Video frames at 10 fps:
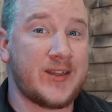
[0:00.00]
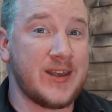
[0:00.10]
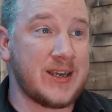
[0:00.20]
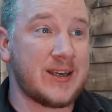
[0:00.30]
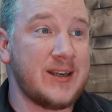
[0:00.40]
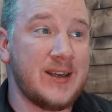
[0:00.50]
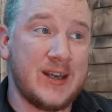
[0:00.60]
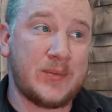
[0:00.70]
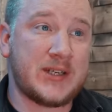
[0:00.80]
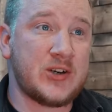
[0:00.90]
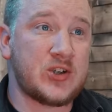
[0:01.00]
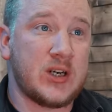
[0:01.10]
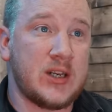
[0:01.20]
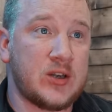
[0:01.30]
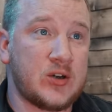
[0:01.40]
I think it
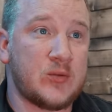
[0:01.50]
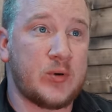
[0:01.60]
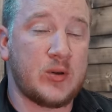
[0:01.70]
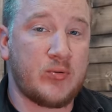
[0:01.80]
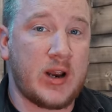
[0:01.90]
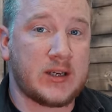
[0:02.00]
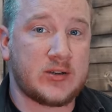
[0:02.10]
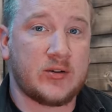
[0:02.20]
potentially could put the brakes